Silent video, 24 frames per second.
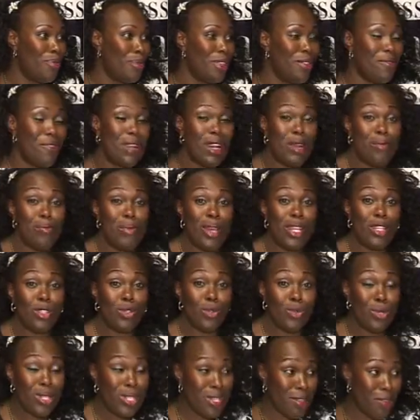
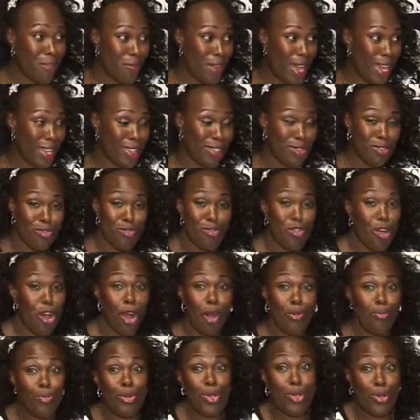developmental defects, not
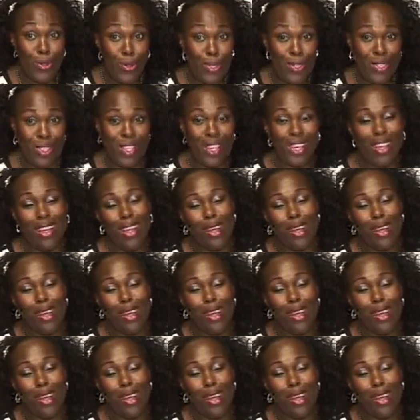abuse.